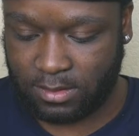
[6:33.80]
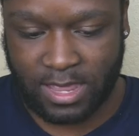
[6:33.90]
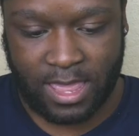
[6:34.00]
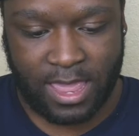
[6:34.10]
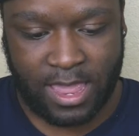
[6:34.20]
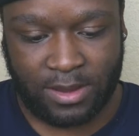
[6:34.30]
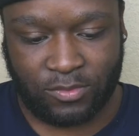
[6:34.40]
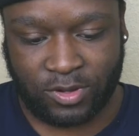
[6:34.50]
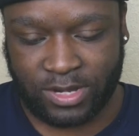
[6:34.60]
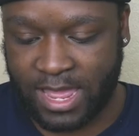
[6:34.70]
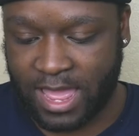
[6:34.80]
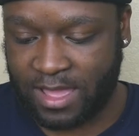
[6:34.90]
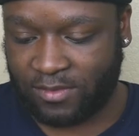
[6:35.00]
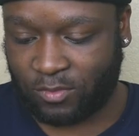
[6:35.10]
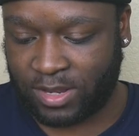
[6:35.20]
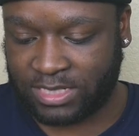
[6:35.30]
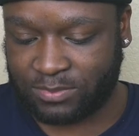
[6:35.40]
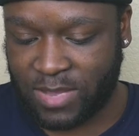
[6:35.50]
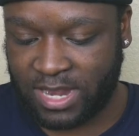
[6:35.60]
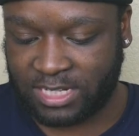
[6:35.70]
and we're gonna have Waste
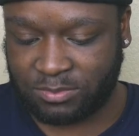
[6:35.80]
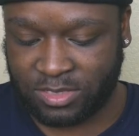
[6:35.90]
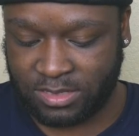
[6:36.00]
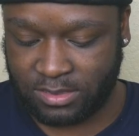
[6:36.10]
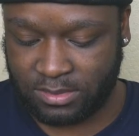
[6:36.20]
Management,